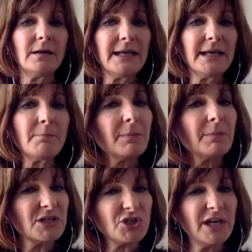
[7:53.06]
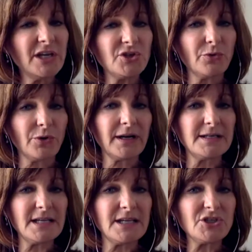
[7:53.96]
implement change in
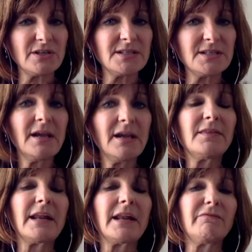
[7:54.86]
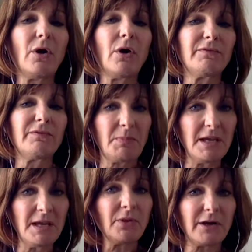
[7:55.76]
organizations that involve the
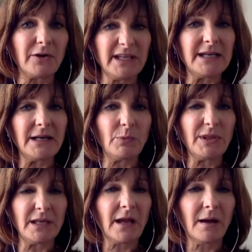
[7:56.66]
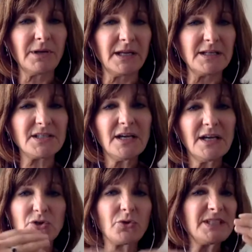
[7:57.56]
people that are leading within companies.
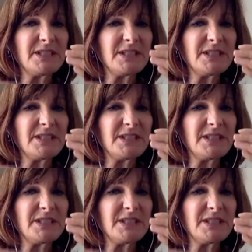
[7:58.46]
So there's